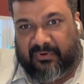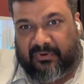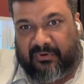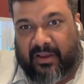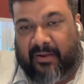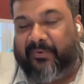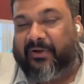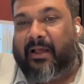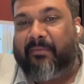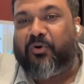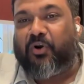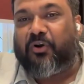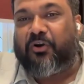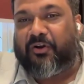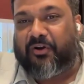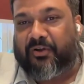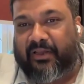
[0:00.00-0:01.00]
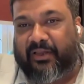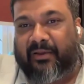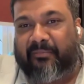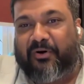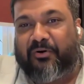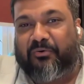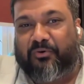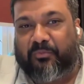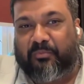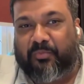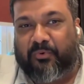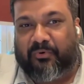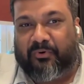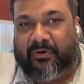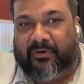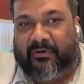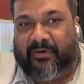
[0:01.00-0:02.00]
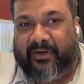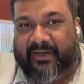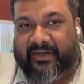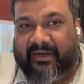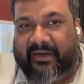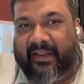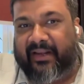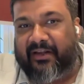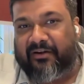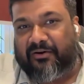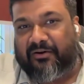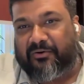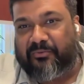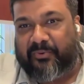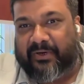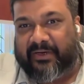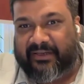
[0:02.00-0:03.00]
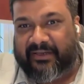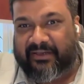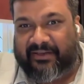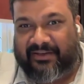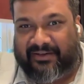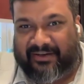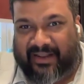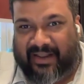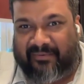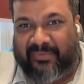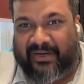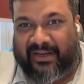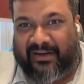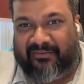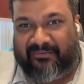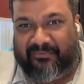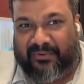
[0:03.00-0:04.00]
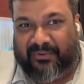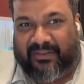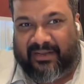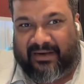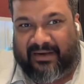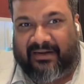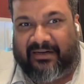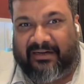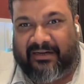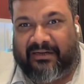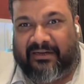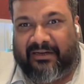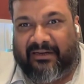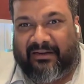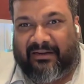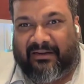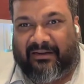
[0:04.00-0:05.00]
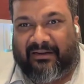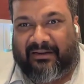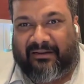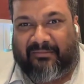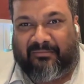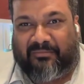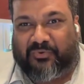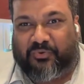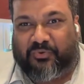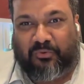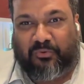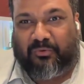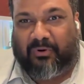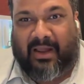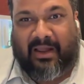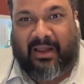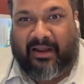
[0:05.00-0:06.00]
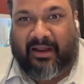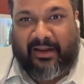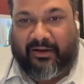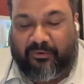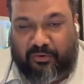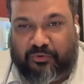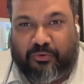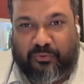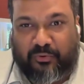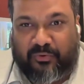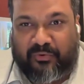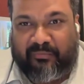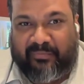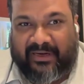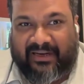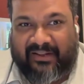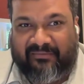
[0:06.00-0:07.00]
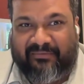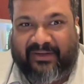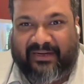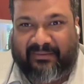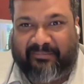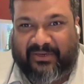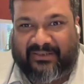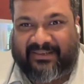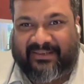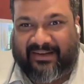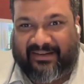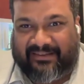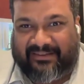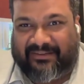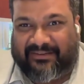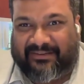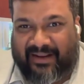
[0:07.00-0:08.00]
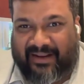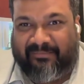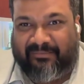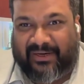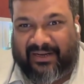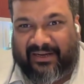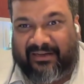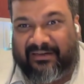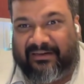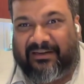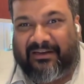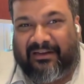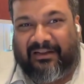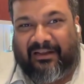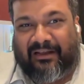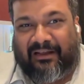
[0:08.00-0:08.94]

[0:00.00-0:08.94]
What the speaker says: I mean, I'm not talking about to put a 10 or 20-year timeline for that. So I also don't believe in a precise timeline,